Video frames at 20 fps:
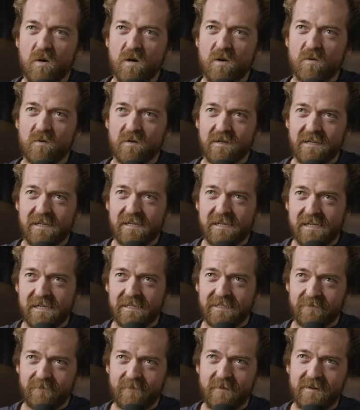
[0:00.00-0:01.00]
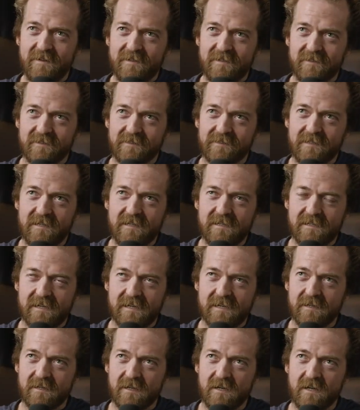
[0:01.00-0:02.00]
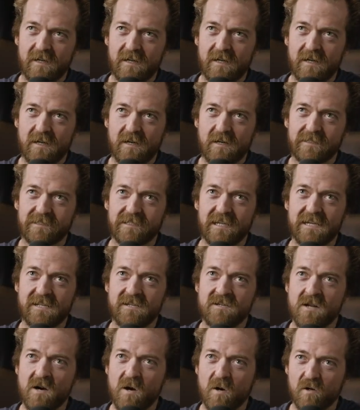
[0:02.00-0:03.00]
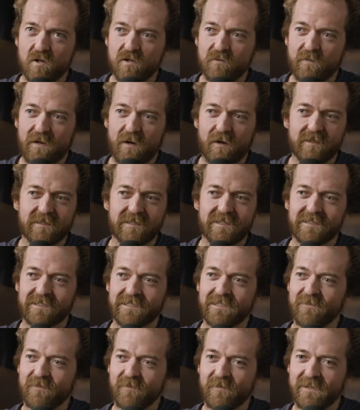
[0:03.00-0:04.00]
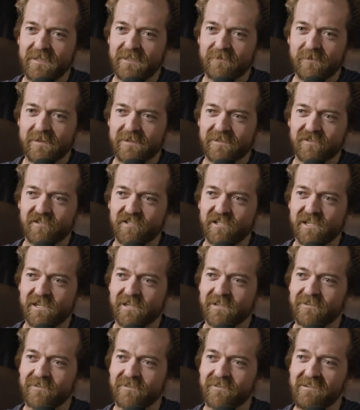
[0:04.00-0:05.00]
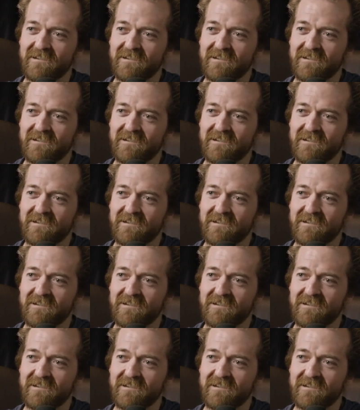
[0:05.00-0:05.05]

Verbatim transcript: Well, it's funny you say that. I'd say no because I still think about the shit.